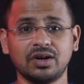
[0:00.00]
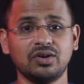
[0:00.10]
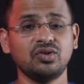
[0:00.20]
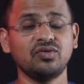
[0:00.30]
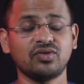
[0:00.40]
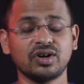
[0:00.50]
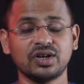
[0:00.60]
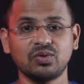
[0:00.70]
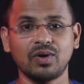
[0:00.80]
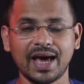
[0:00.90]
Don't forget
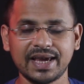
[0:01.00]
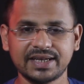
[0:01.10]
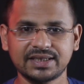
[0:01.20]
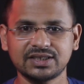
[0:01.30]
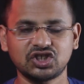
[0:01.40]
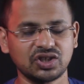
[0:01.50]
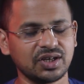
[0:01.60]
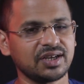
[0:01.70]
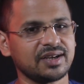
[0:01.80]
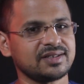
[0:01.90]
to like,
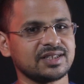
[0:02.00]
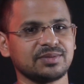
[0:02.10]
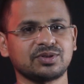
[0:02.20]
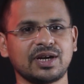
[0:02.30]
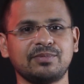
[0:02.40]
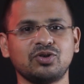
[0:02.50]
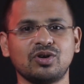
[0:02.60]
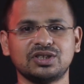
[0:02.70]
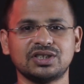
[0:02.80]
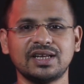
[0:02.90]
share and subscribe to our
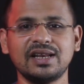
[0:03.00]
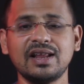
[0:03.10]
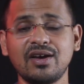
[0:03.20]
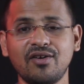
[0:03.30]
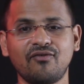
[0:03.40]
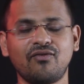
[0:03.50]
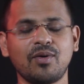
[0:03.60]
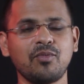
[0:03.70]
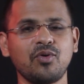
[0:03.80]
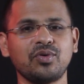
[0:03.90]
channel for
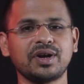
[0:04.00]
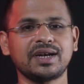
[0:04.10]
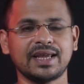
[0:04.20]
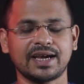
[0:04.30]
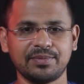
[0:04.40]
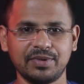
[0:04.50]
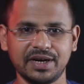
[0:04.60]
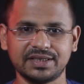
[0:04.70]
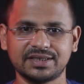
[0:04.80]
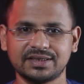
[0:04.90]
more tech
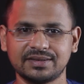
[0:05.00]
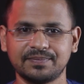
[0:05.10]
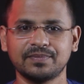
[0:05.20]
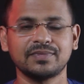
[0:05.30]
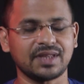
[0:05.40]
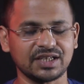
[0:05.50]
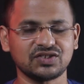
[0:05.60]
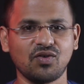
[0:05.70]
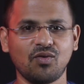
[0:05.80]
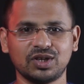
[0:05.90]
updates. Thanks
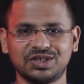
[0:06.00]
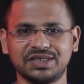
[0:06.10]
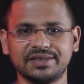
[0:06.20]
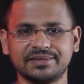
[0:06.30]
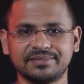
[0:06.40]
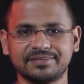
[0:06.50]
for watching.